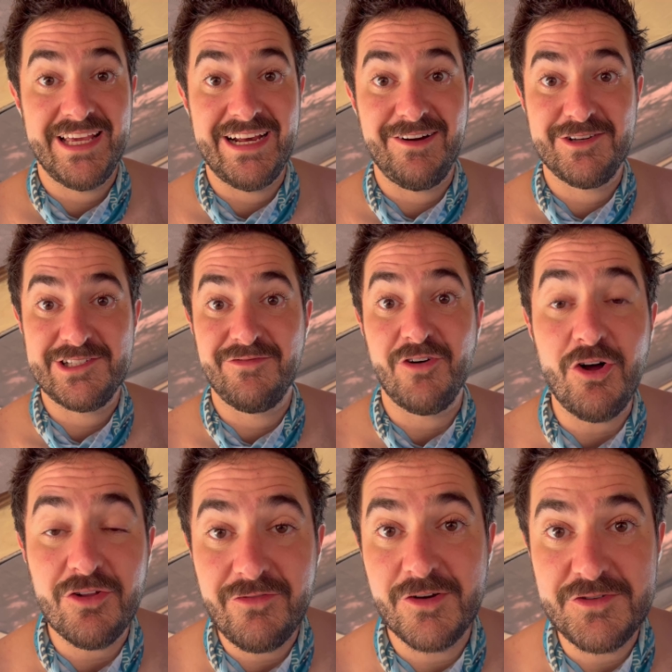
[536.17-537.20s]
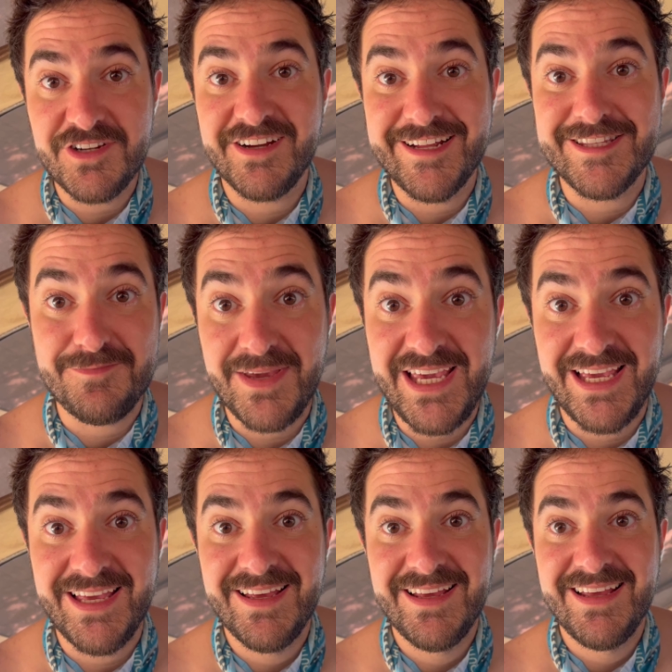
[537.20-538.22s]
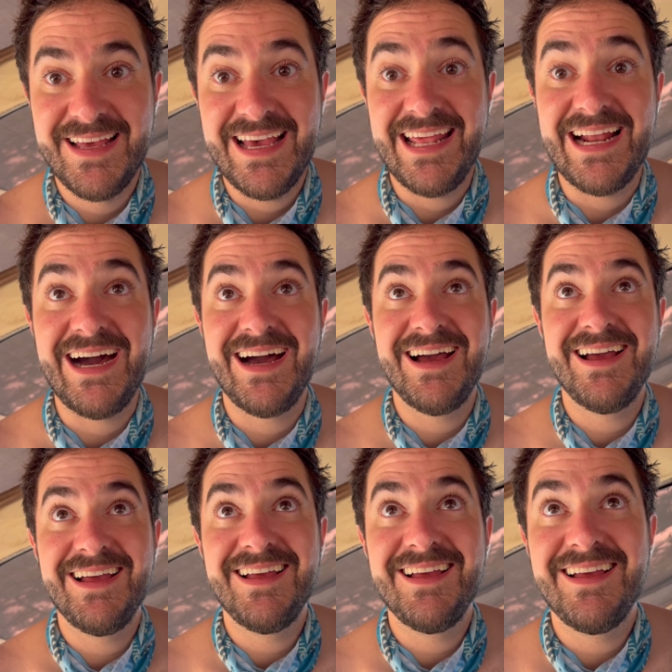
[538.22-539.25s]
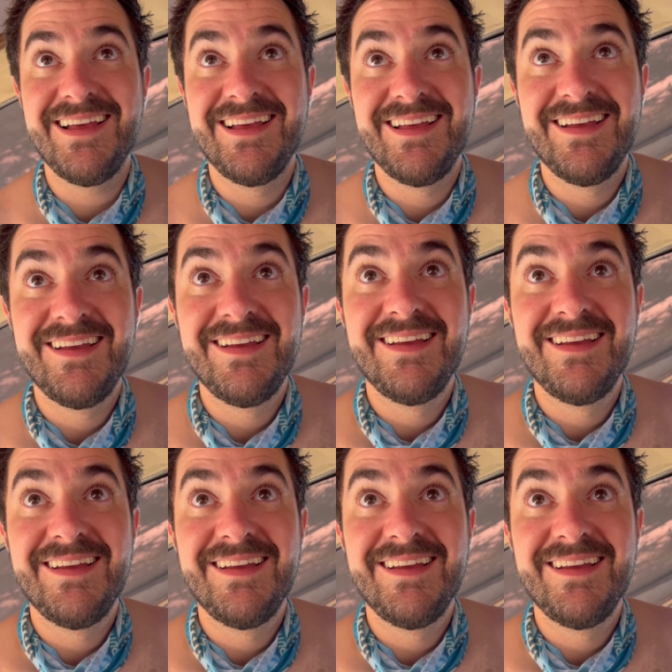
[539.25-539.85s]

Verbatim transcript: to get out because if all votes are against me, you have to get out with Josie.